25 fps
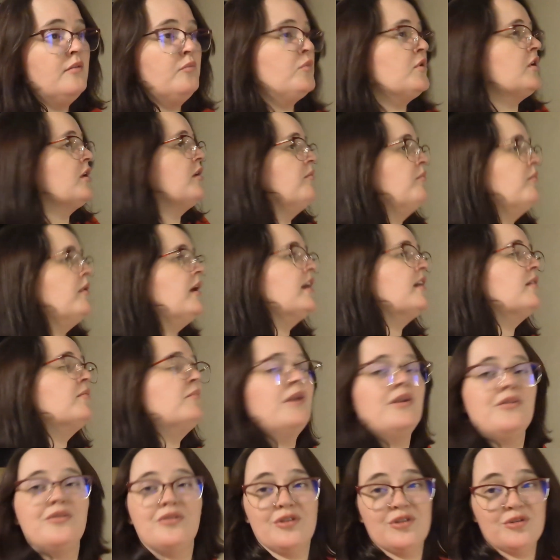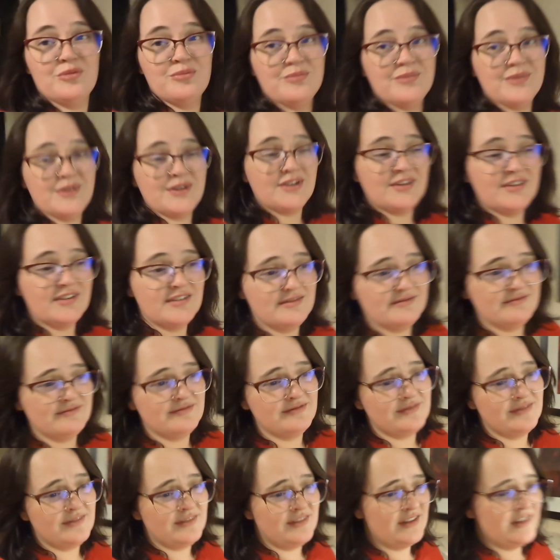But I'm back in my room.
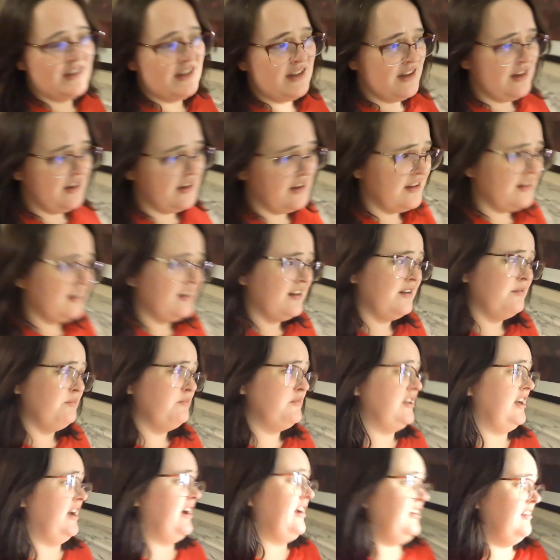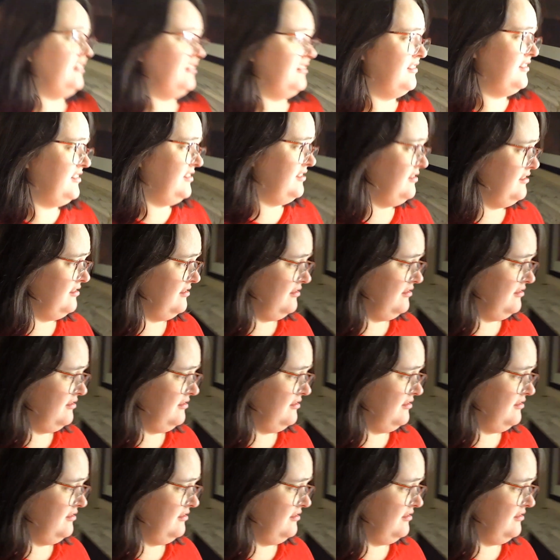I'm tired.